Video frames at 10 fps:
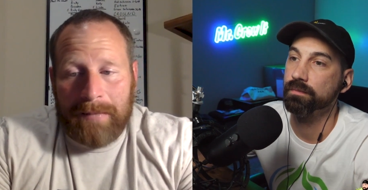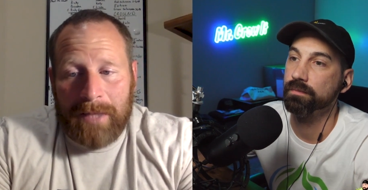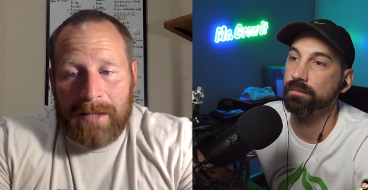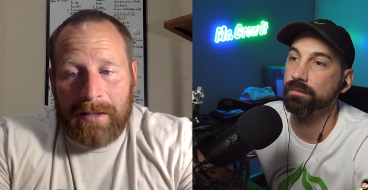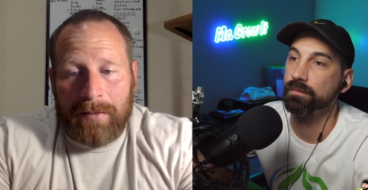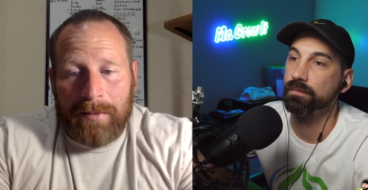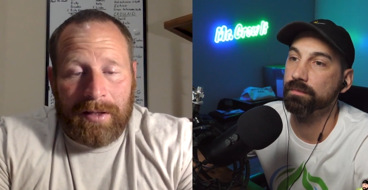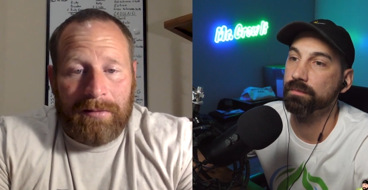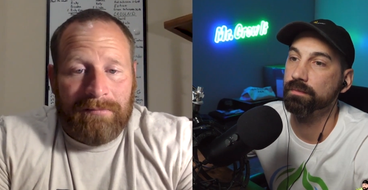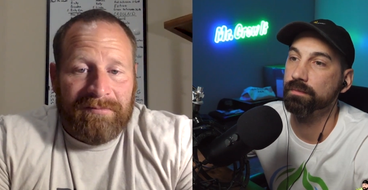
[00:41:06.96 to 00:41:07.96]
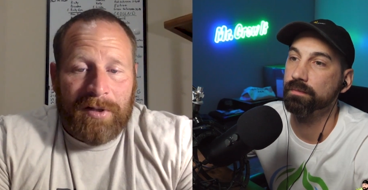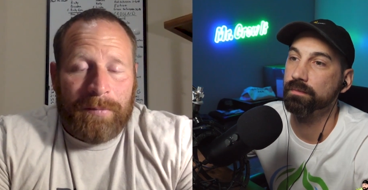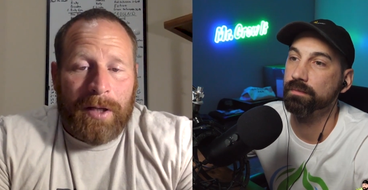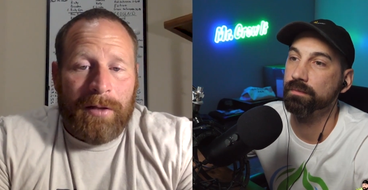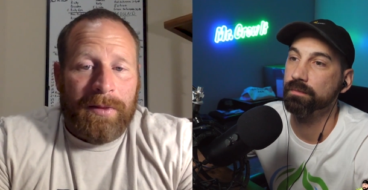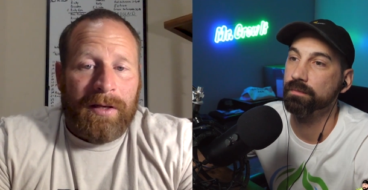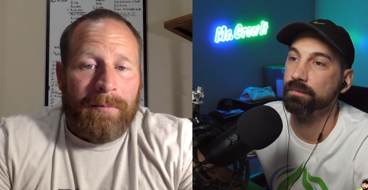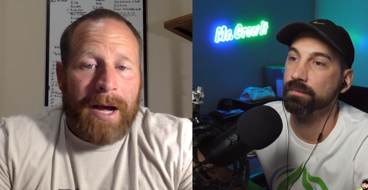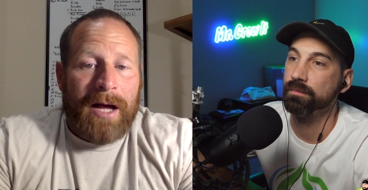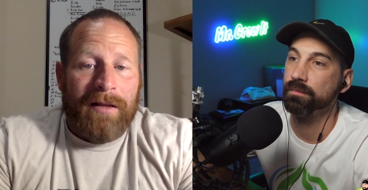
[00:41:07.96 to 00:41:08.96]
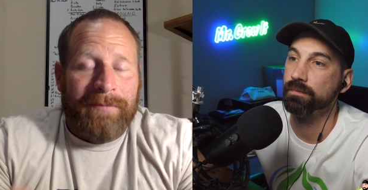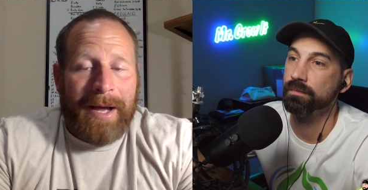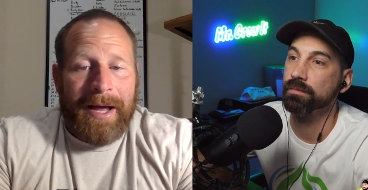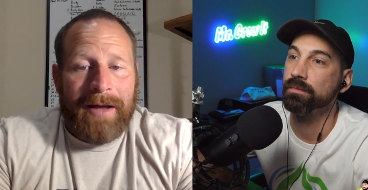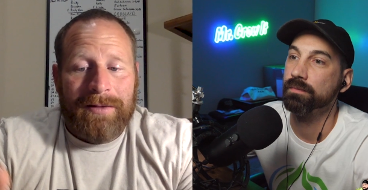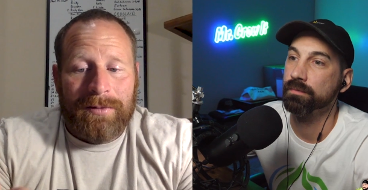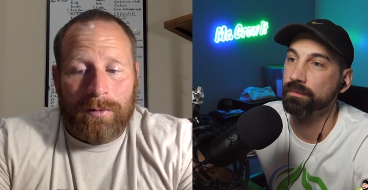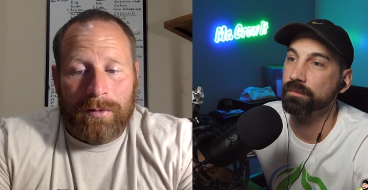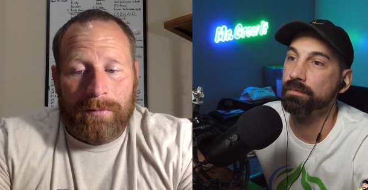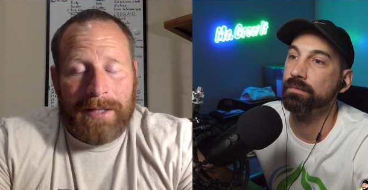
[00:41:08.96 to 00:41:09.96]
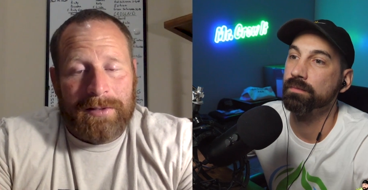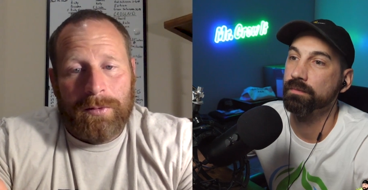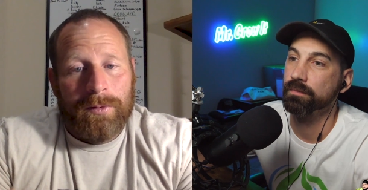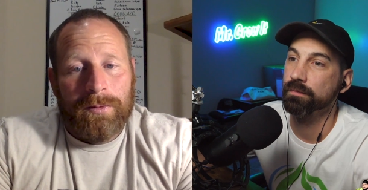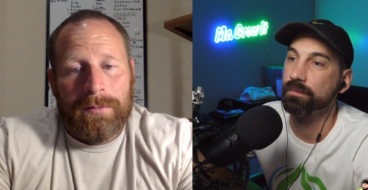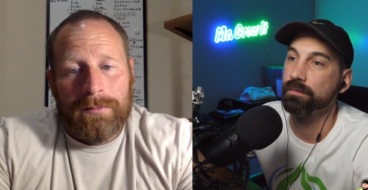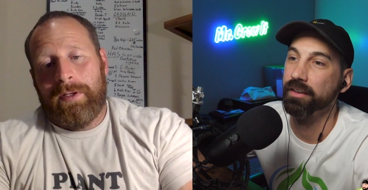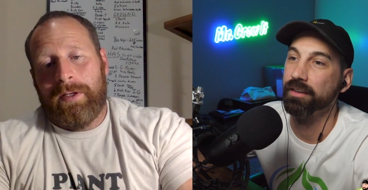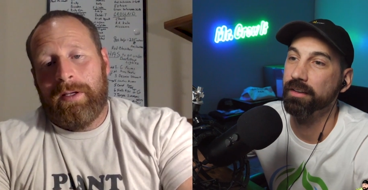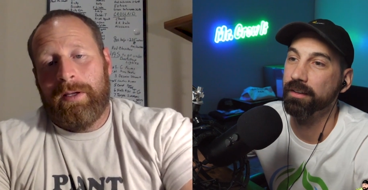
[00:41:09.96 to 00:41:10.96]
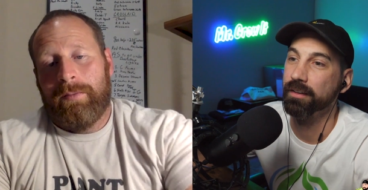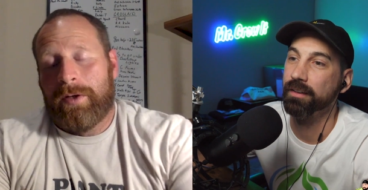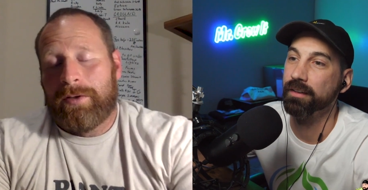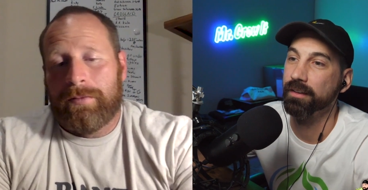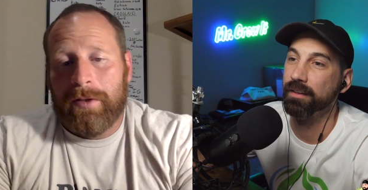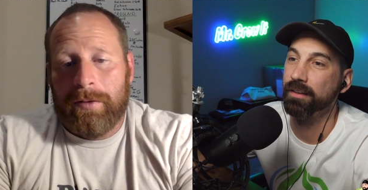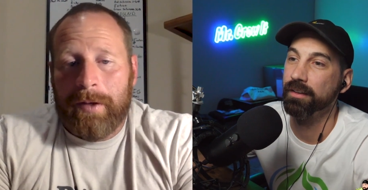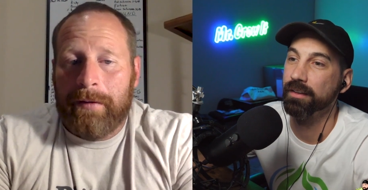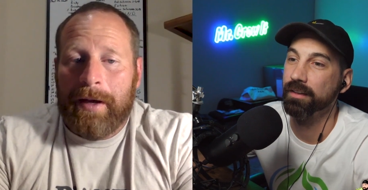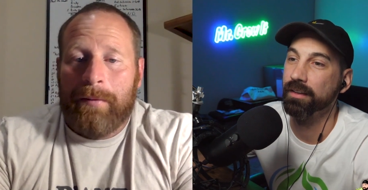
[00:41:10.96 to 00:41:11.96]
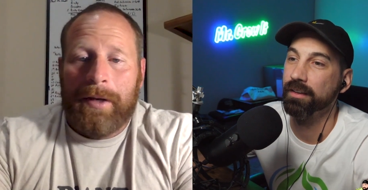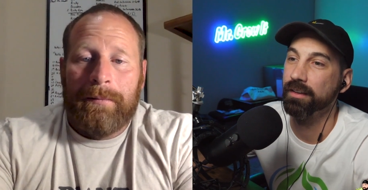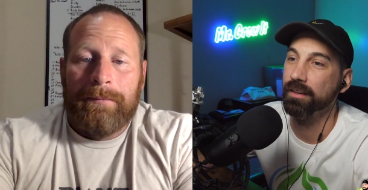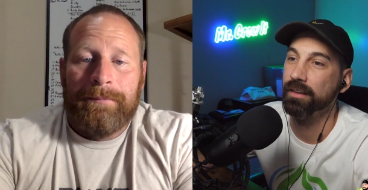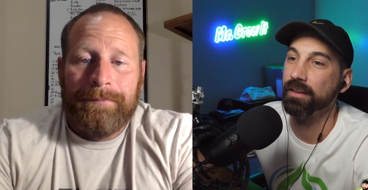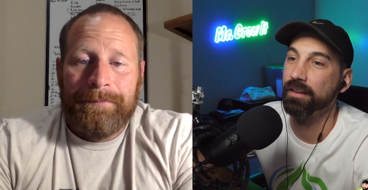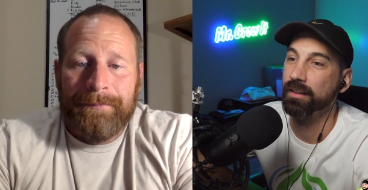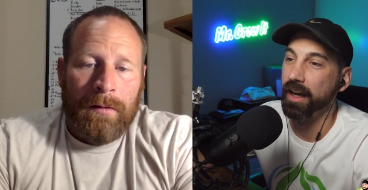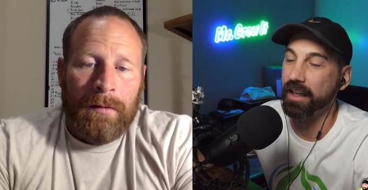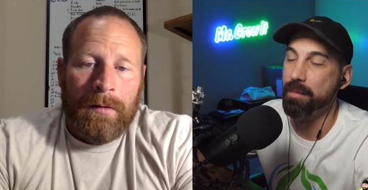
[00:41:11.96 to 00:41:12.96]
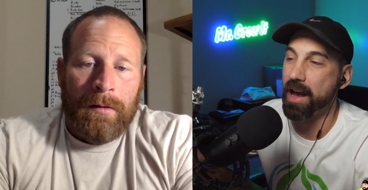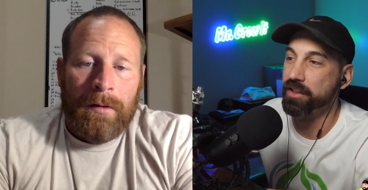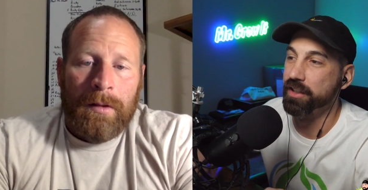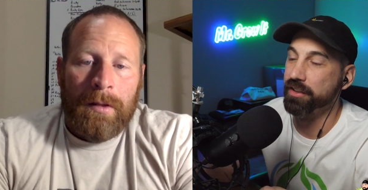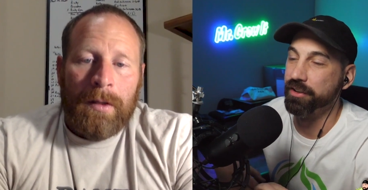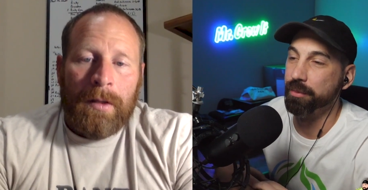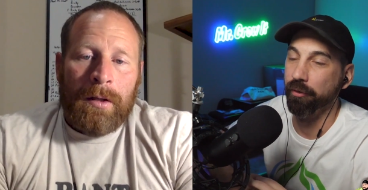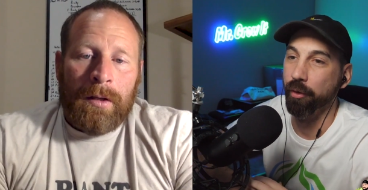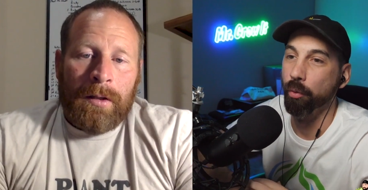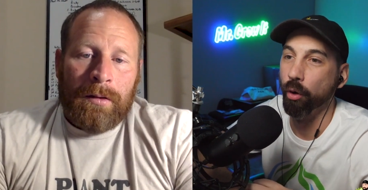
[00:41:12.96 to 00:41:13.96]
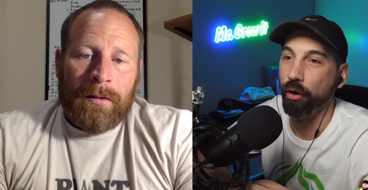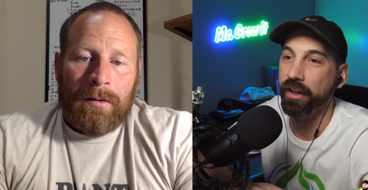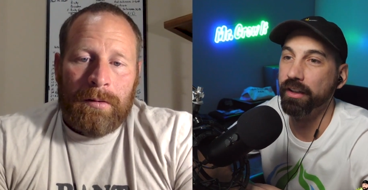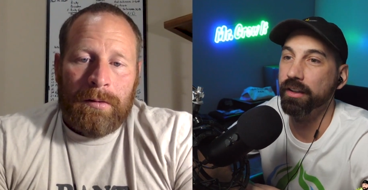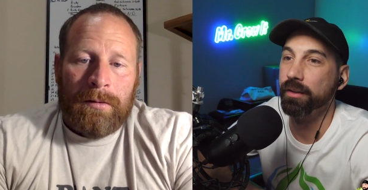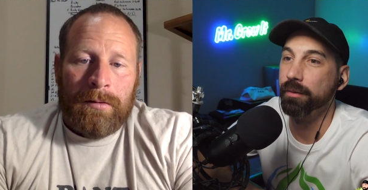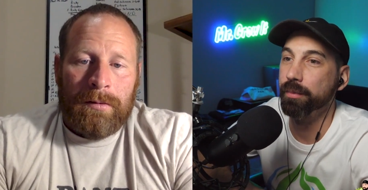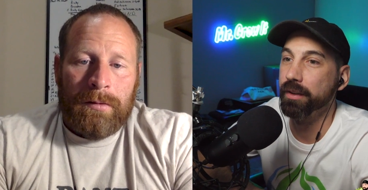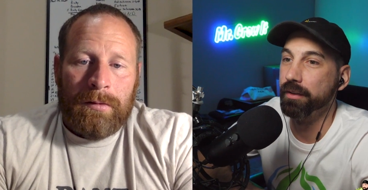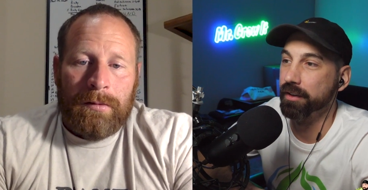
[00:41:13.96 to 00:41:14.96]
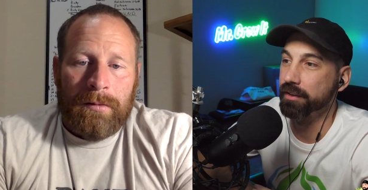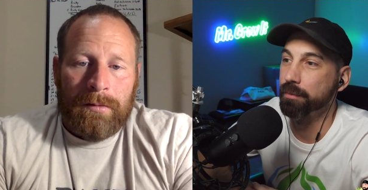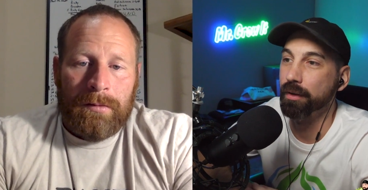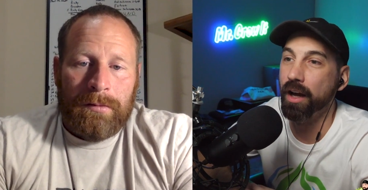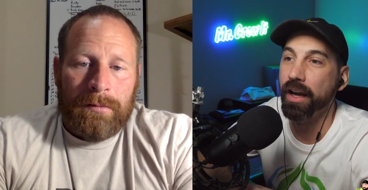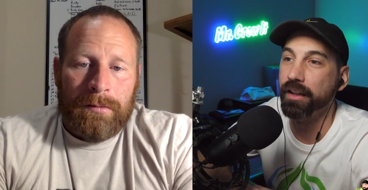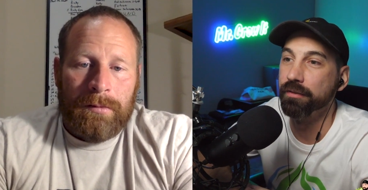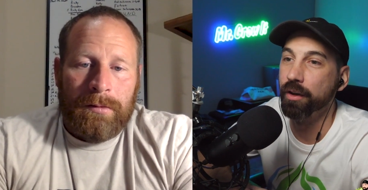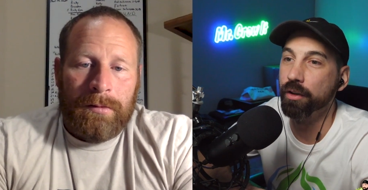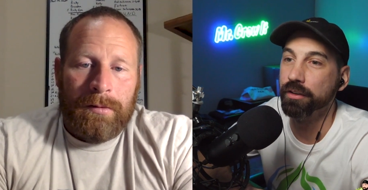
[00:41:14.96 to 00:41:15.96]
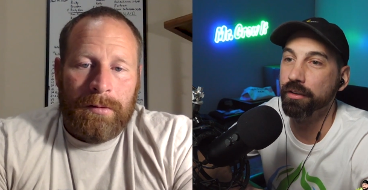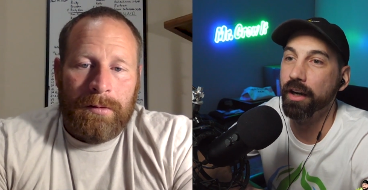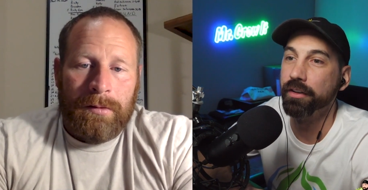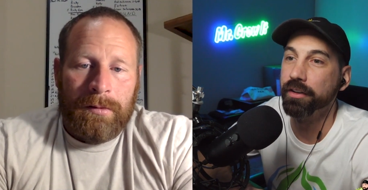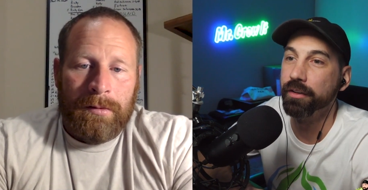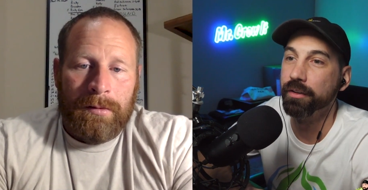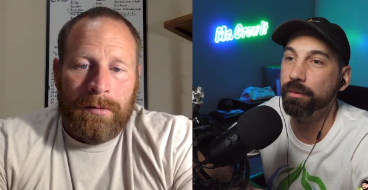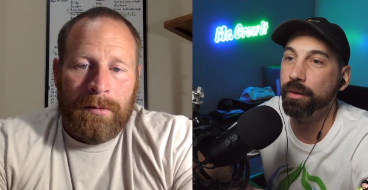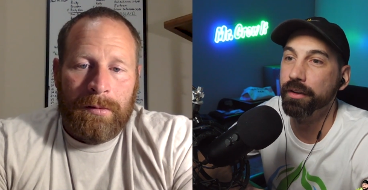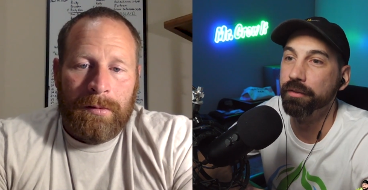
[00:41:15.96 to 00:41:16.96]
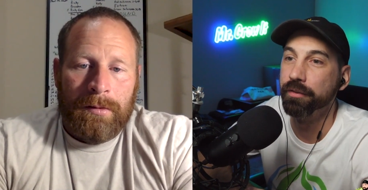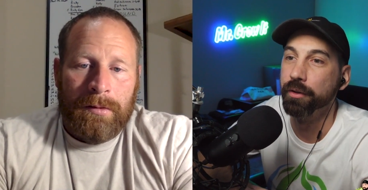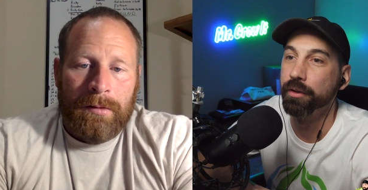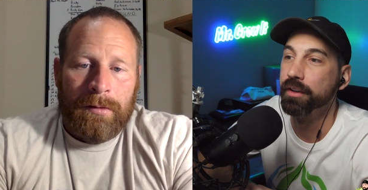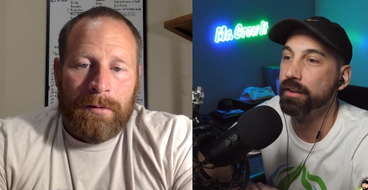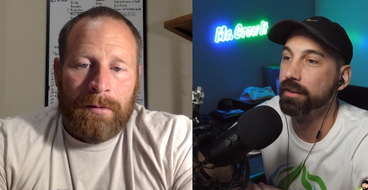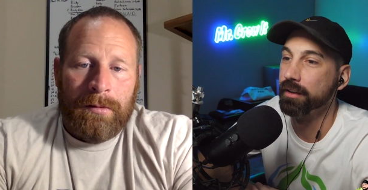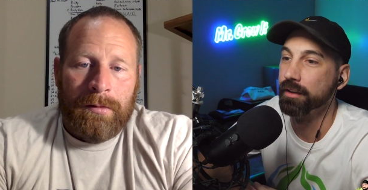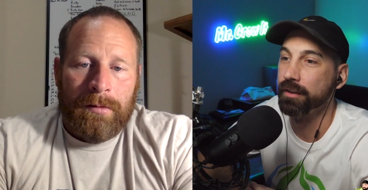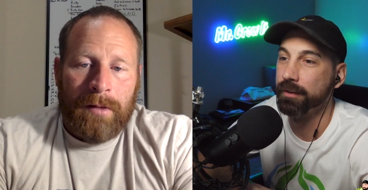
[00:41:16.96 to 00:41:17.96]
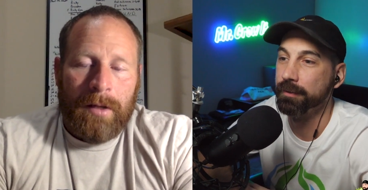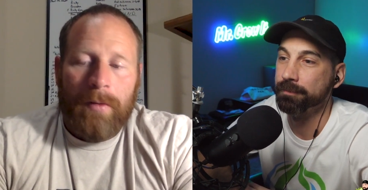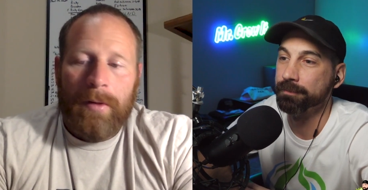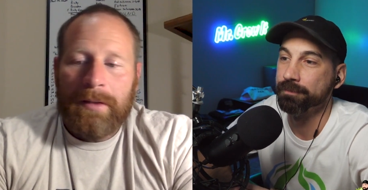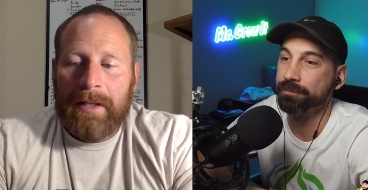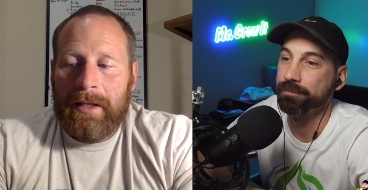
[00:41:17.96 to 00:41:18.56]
Speaker 1: can be there within, they're probably within a mile of my house or my school. It works really well that way.
Speaker 2: I can imagine it's super rewarding, you know, supplying the folks around you with the food.
Speaker 1: Oh, it,